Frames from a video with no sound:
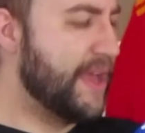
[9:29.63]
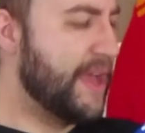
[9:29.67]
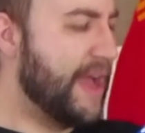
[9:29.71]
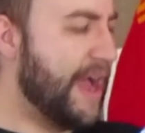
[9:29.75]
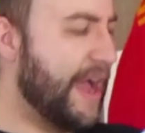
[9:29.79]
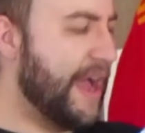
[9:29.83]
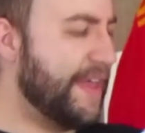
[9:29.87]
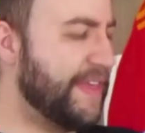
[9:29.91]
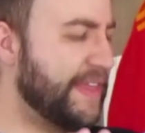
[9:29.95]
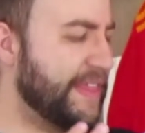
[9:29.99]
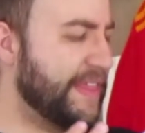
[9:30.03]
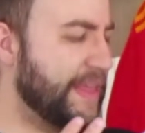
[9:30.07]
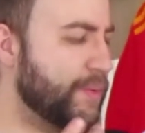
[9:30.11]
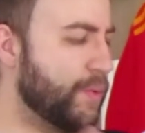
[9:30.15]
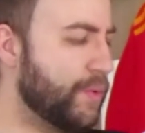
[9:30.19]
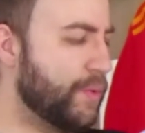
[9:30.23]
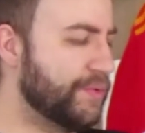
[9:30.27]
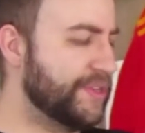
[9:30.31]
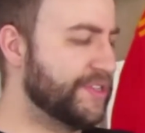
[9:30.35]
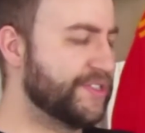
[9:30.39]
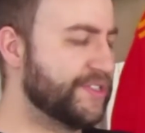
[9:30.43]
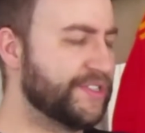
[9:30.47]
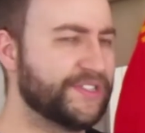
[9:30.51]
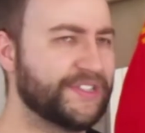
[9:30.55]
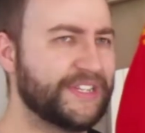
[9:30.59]
I think they wore
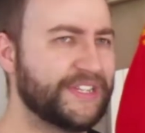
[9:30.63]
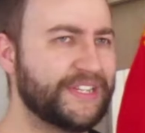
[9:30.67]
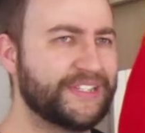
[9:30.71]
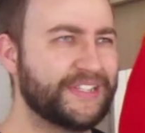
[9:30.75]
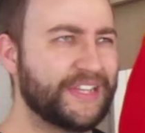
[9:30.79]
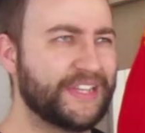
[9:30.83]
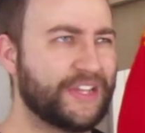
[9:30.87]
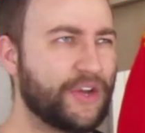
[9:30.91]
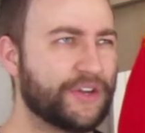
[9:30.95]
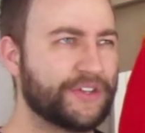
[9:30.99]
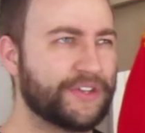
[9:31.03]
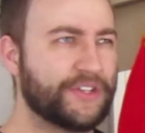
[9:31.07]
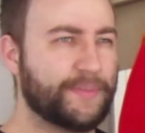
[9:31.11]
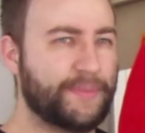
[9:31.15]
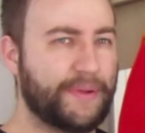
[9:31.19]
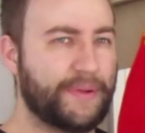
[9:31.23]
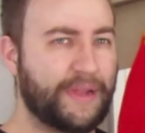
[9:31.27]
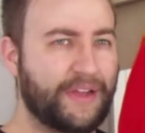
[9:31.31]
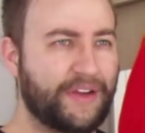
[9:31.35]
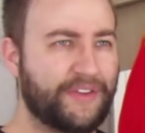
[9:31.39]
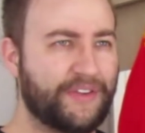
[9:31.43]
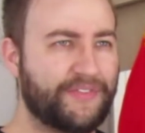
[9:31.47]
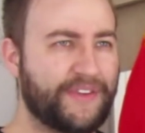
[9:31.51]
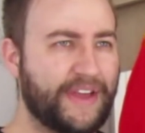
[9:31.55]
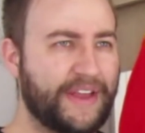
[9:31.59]
this season, they got to the
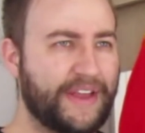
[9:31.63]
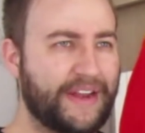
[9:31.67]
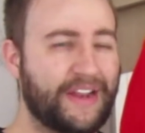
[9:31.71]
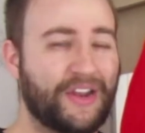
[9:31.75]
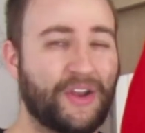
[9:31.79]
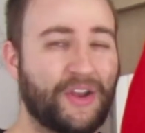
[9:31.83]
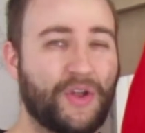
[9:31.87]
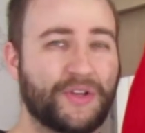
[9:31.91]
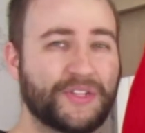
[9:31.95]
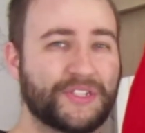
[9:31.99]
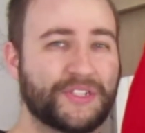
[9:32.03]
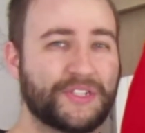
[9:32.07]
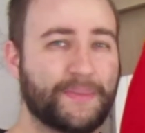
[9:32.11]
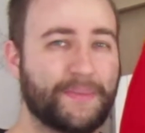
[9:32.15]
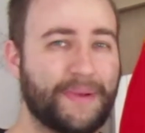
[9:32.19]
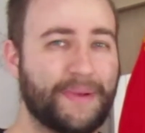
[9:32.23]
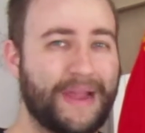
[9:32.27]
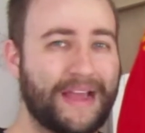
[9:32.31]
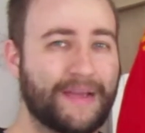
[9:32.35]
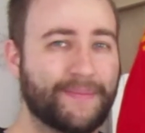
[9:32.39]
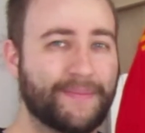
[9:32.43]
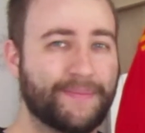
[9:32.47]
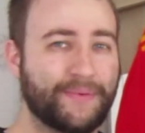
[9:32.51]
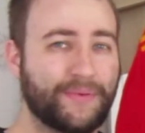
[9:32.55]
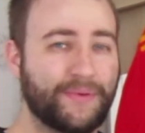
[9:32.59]
playoff final and lost to
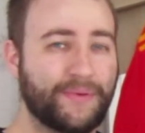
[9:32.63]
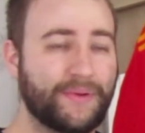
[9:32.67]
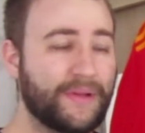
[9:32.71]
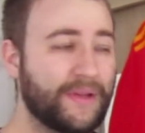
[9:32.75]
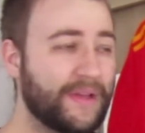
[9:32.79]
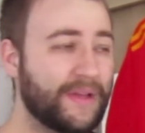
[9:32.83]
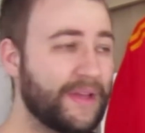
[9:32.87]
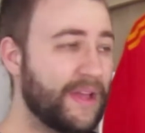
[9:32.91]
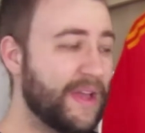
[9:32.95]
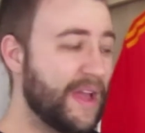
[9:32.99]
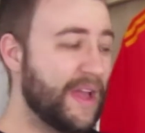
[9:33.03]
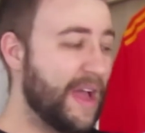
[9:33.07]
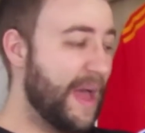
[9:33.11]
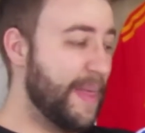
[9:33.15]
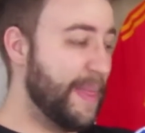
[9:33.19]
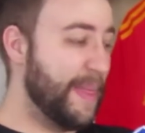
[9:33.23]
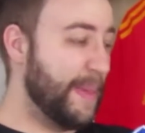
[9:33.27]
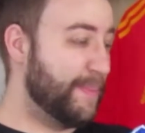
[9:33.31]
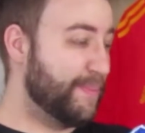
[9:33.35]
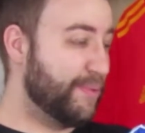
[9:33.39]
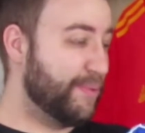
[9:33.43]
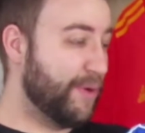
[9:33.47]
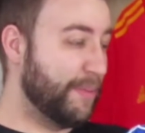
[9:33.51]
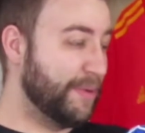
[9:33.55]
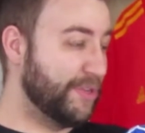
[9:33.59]
Blackpool, and they
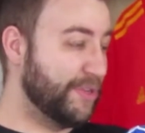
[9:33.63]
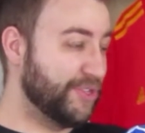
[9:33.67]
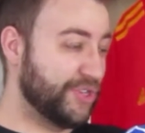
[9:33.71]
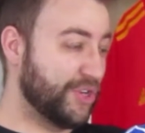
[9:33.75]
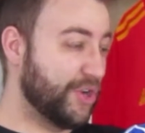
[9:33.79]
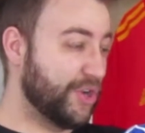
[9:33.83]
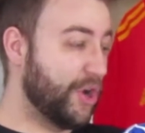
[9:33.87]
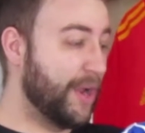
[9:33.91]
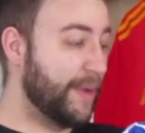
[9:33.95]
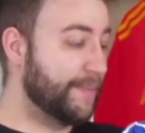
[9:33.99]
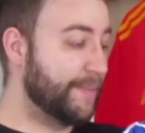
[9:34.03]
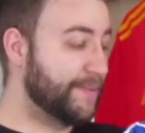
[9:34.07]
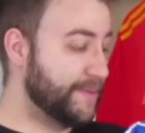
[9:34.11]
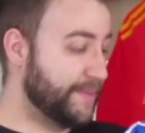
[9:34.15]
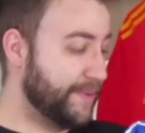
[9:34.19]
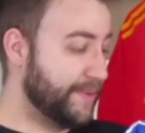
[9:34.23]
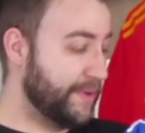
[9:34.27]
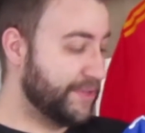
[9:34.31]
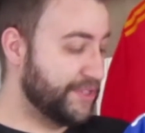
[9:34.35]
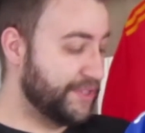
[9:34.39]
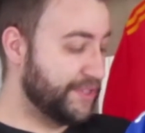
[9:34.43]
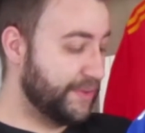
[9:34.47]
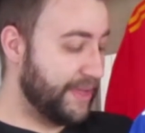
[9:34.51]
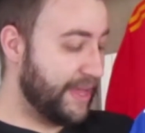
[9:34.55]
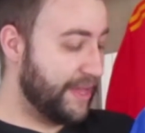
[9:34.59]
probably should have gone up, to be
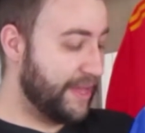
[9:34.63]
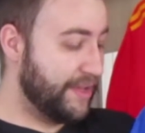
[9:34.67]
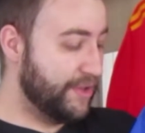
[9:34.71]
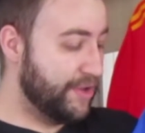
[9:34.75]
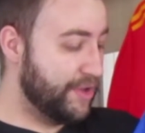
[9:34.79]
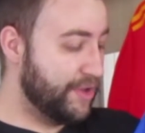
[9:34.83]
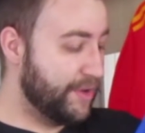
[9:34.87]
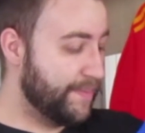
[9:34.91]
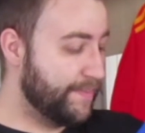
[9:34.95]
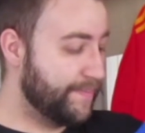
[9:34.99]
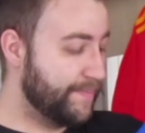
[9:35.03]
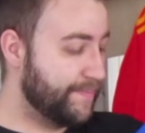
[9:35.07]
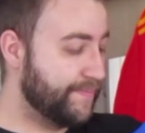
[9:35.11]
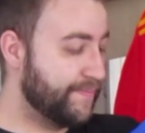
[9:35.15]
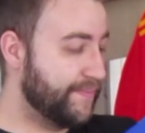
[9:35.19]
honest with you, that year.